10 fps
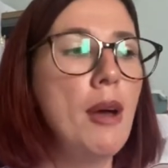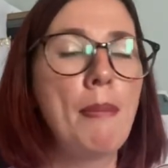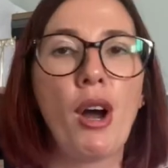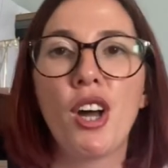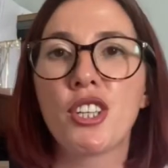
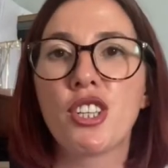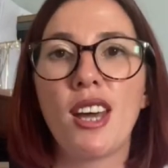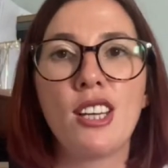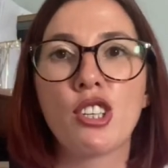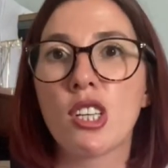But
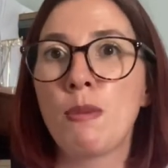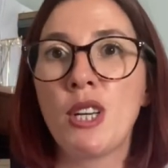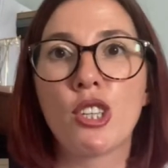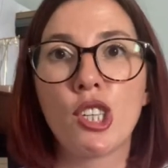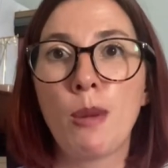it's just been
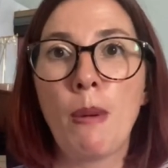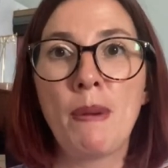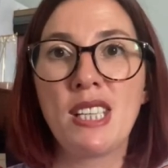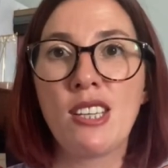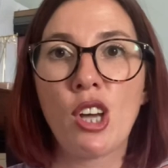a super
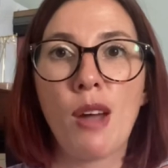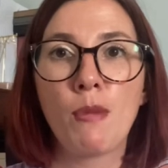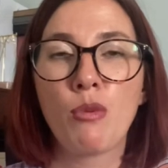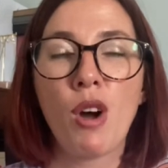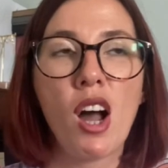busy time
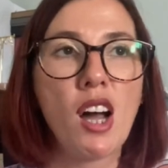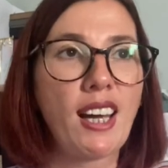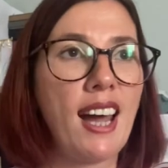with work